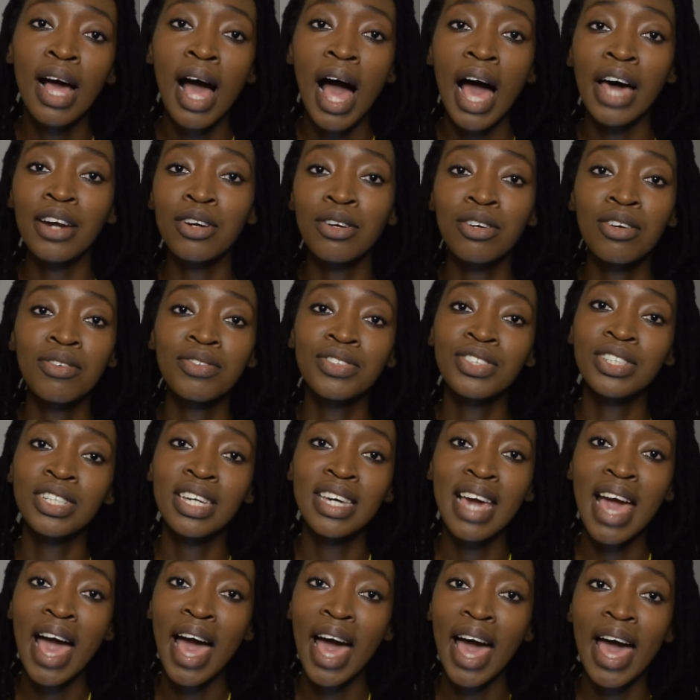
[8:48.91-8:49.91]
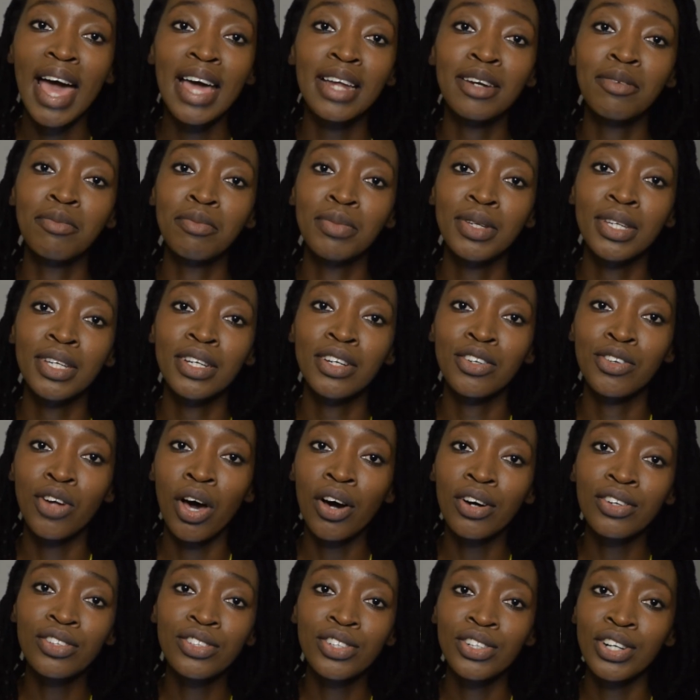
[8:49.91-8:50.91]
I don't know if she can be a
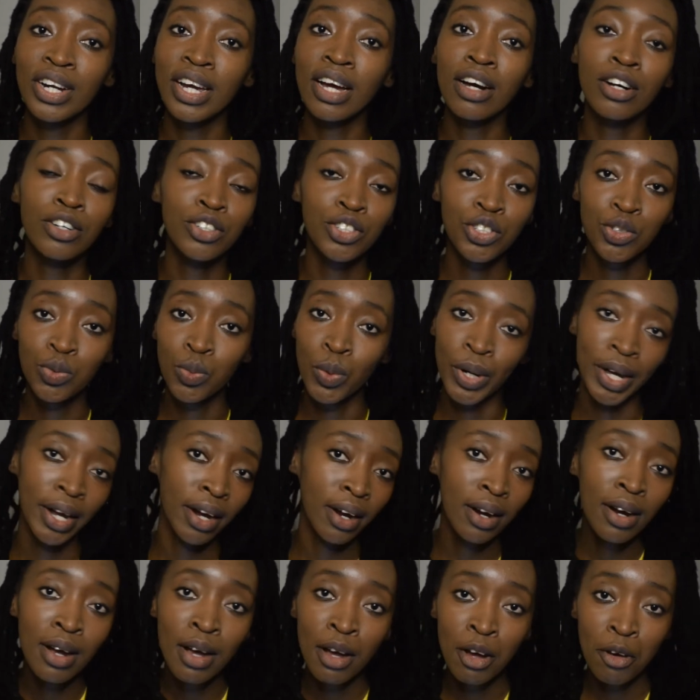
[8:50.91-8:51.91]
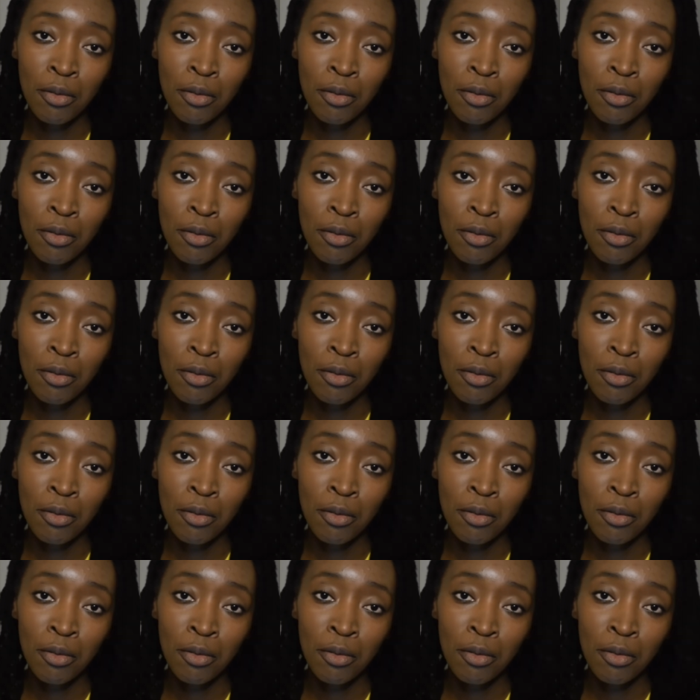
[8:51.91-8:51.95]
doctor elsewhere,